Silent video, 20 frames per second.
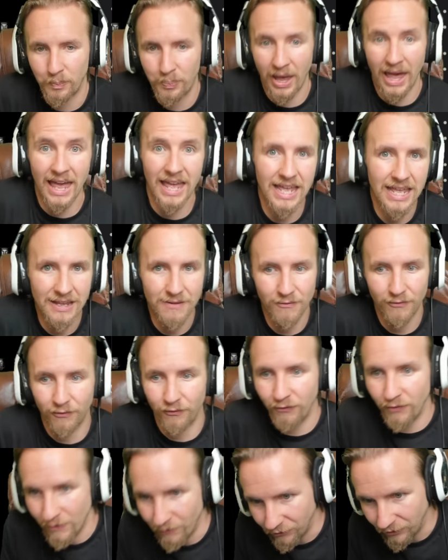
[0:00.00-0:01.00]
pay
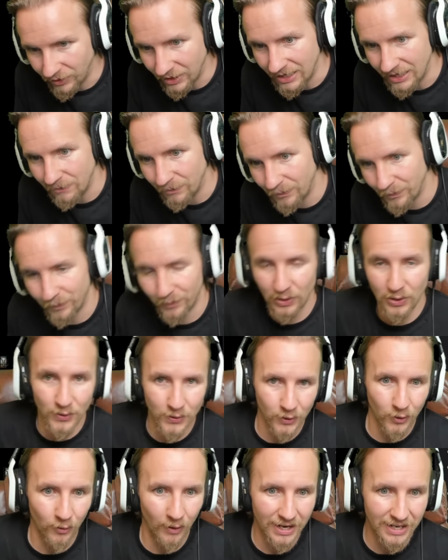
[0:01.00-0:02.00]
50 loot
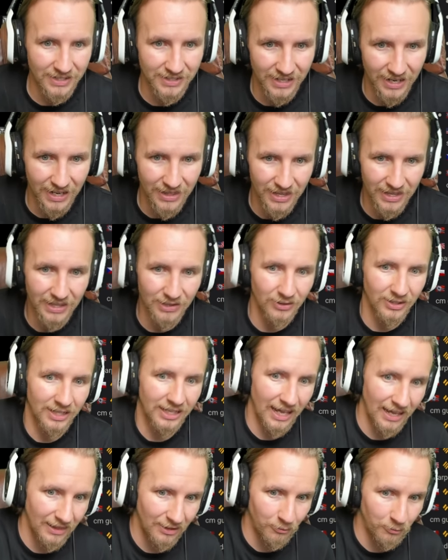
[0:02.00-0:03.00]
crates and then they'll
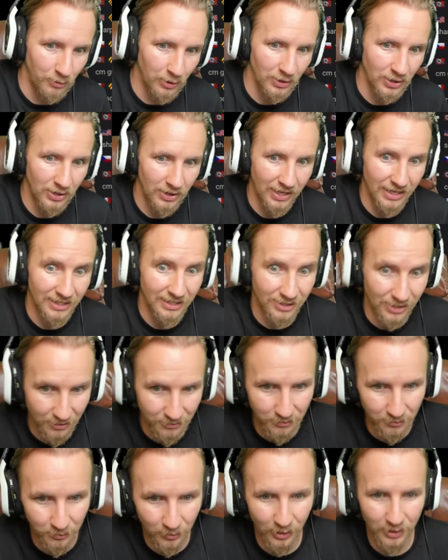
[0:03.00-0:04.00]
get the one that they
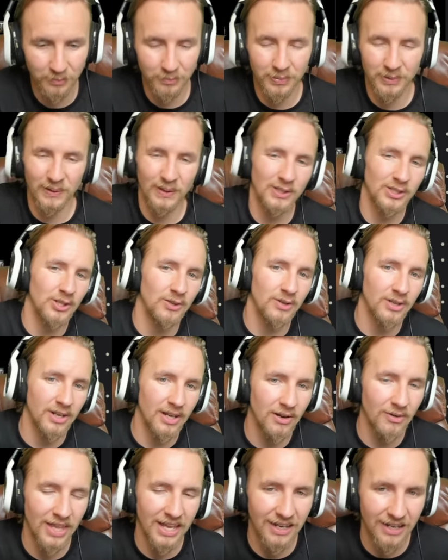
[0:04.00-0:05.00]
don't want because you know
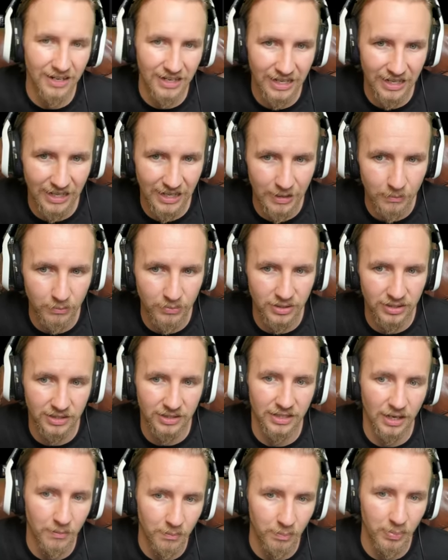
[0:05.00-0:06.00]
they're going to keep
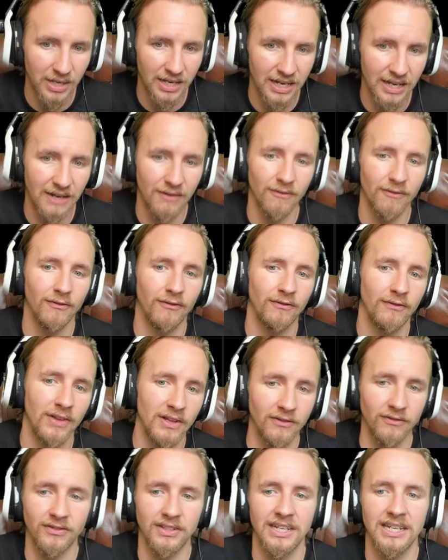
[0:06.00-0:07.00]
dumping in
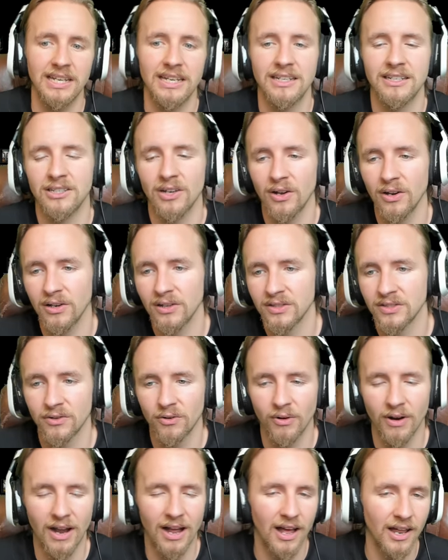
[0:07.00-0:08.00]
$50
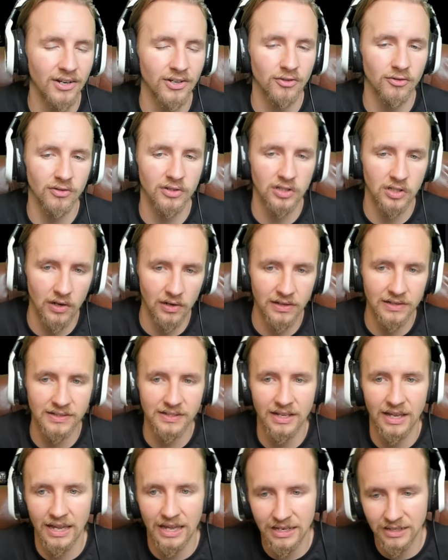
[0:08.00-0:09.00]
or $100
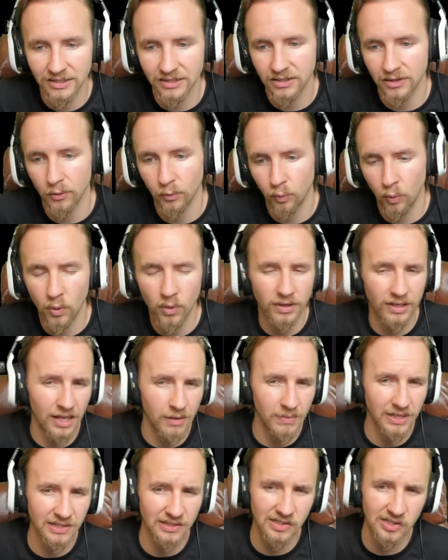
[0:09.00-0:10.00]
into the
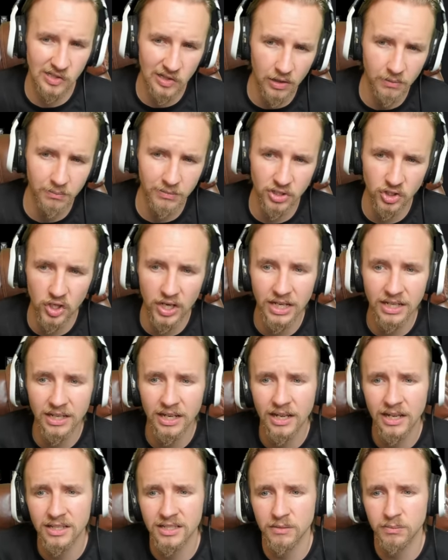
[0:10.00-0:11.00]
wargaming slot machine
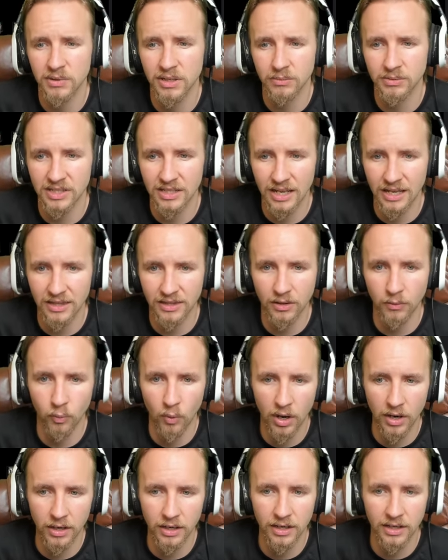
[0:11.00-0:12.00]
to be able to get the
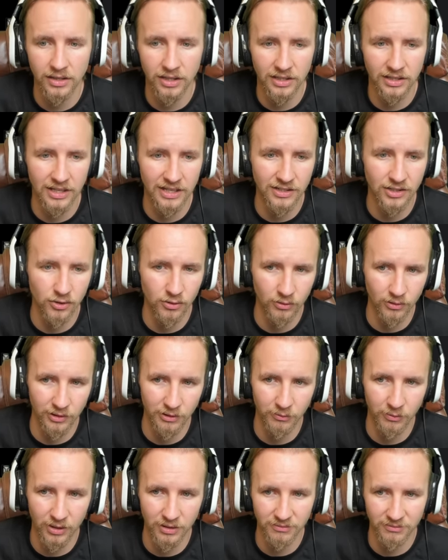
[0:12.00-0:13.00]
one that they truly
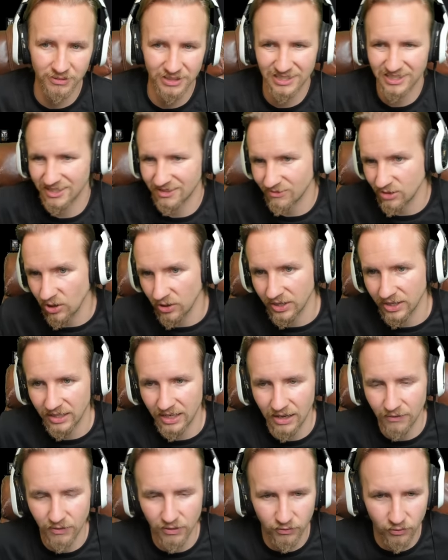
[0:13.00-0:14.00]
want, which is not the
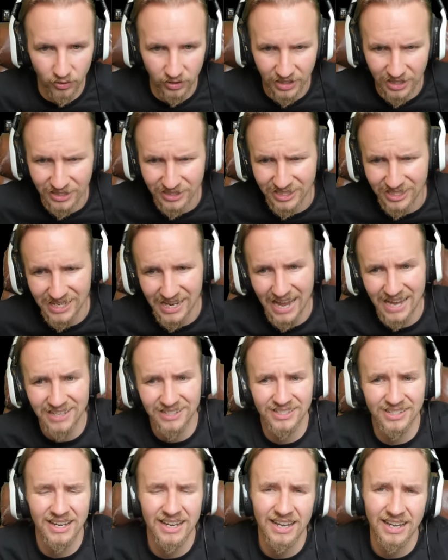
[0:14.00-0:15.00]
KV4
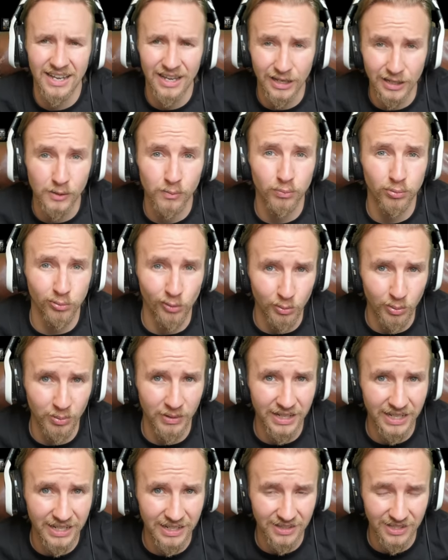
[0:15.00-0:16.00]
KTS. It's
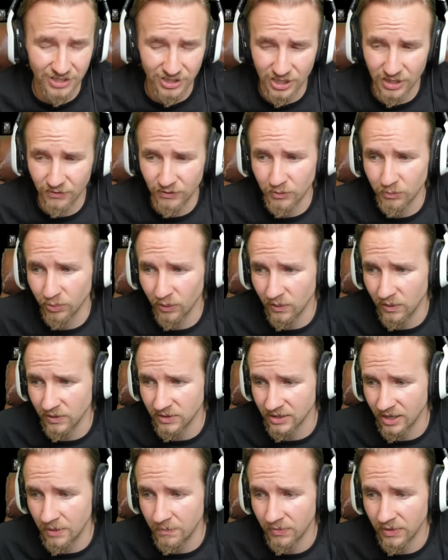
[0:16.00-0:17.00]
probably the Chieftain
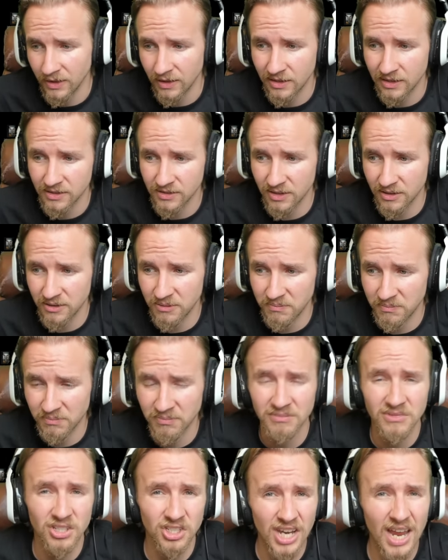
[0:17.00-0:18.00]
prototype. So
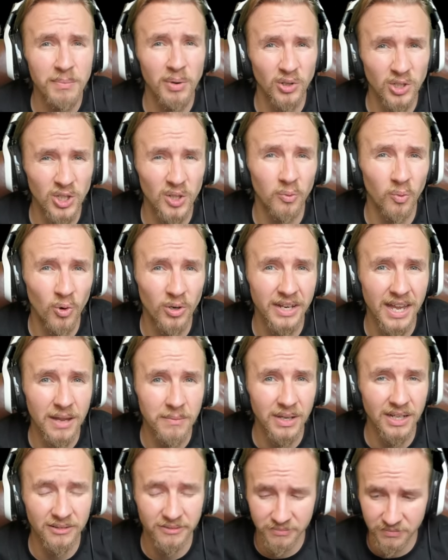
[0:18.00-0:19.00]
shame on you,
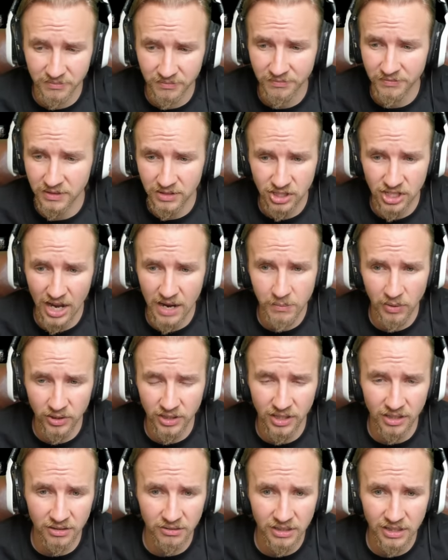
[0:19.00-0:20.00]
wargaming. Shame on
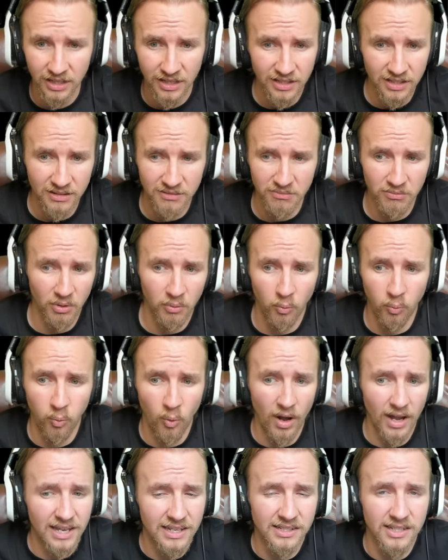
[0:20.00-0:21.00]
you.
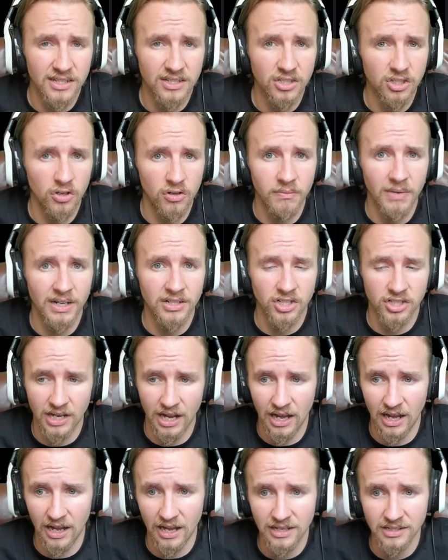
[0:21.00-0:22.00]
Why is it too much to
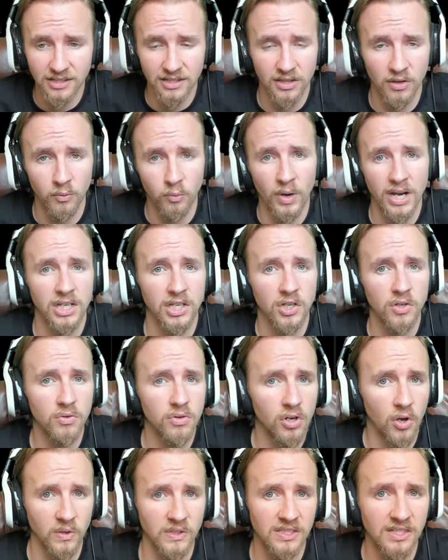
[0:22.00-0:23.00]
ask that when new
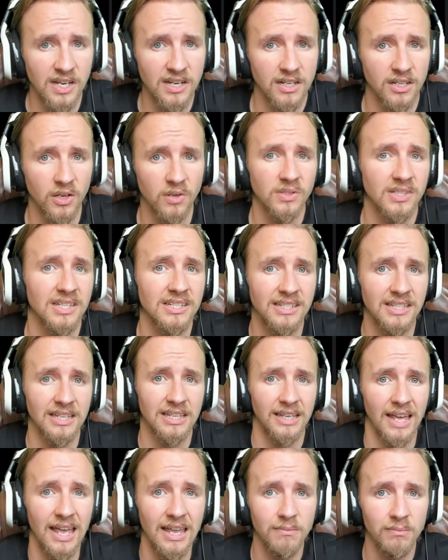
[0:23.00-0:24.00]
content goes into the
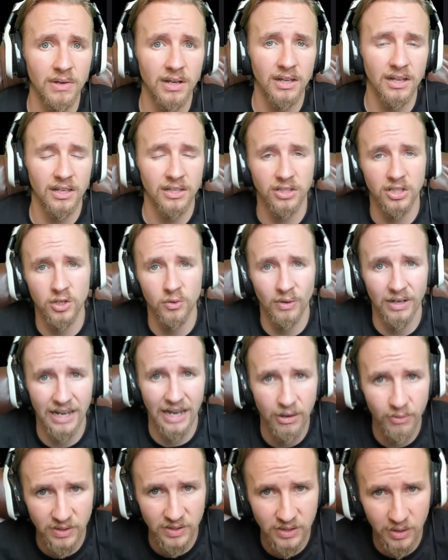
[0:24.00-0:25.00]
game, that you
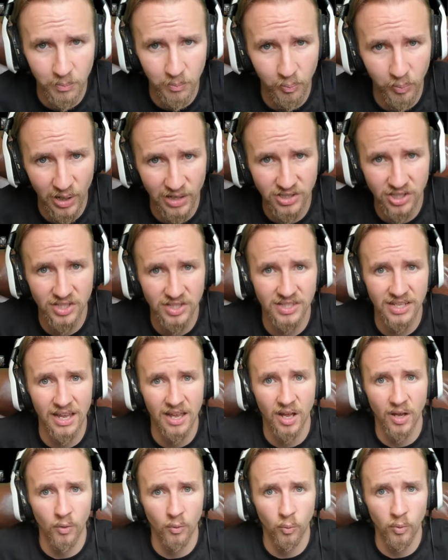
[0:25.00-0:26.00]
allow us to purchase it
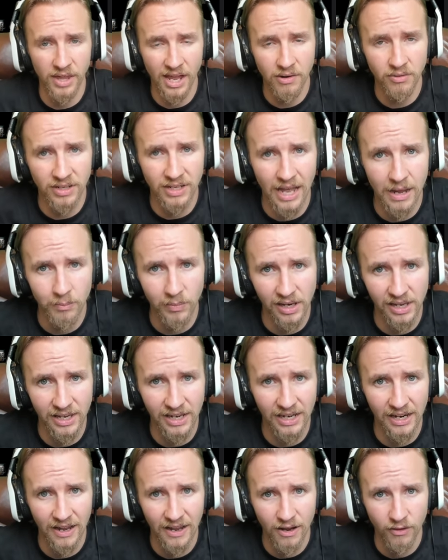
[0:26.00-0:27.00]
without
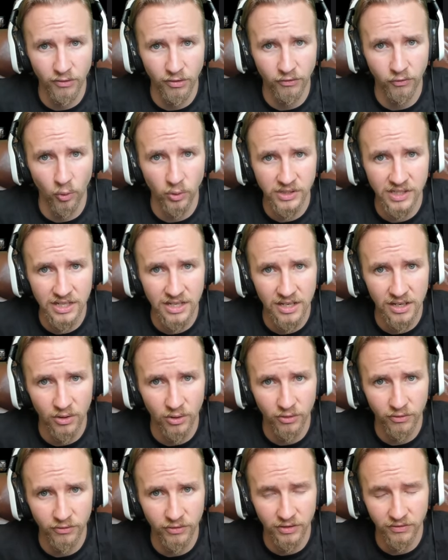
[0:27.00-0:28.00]
gambling for 40 or
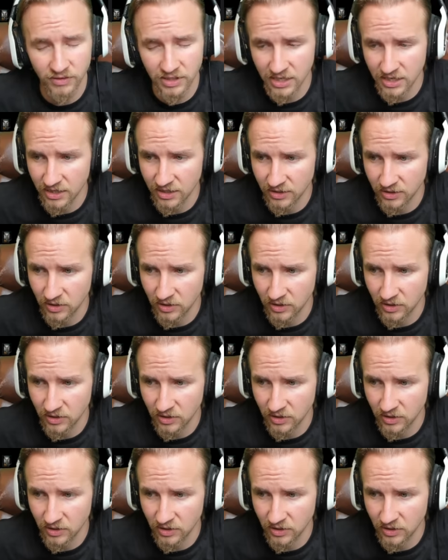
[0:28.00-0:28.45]
$50?